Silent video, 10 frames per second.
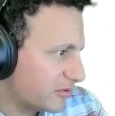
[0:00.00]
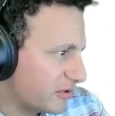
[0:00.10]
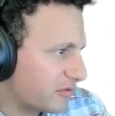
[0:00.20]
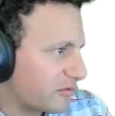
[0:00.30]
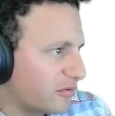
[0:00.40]

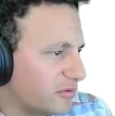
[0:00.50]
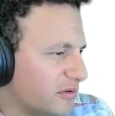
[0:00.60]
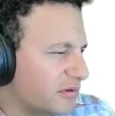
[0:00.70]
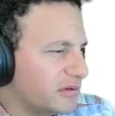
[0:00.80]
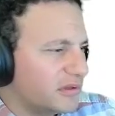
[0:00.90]
That so
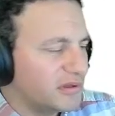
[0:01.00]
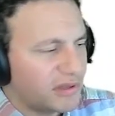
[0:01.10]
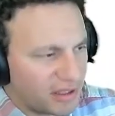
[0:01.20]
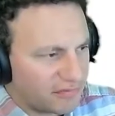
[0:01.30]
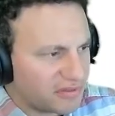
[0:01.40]
the, the
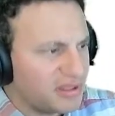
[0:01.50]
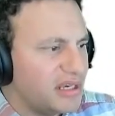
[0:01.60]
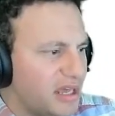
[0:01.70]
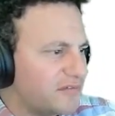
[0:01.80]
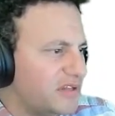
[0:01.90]
FC,
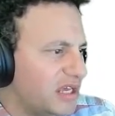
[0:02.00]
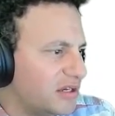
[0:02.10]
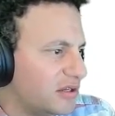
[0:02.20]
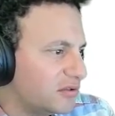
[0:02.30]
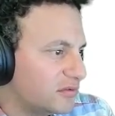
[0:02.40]
the FD
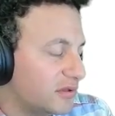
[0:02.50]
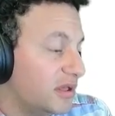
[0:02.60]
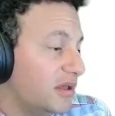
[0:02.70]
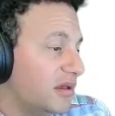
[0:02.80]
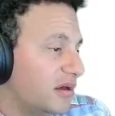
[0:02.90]
had
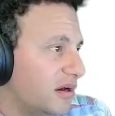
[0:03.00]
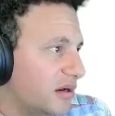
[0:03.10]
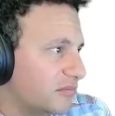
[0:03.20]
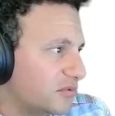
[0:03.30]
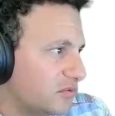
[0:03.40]

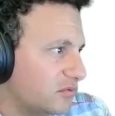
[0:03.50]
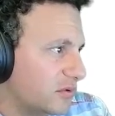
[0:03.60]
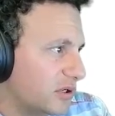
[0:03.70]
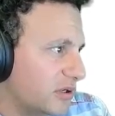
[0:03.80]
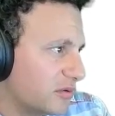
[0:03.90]
um,
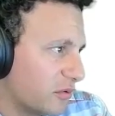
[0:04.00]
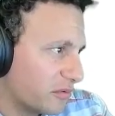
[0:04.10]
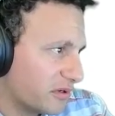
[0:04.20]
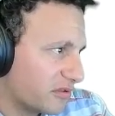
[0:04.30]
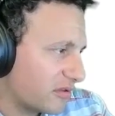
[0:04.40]
two uh,
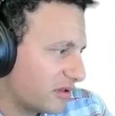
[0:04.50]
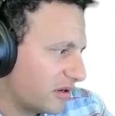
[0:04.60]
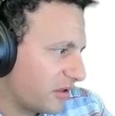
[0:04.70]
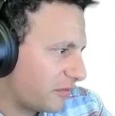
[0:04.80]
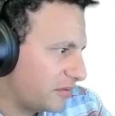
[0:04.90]
rotaries,
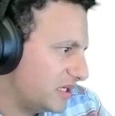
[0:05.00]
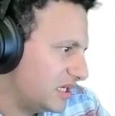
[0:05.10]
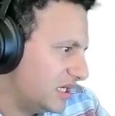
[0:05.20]
not three.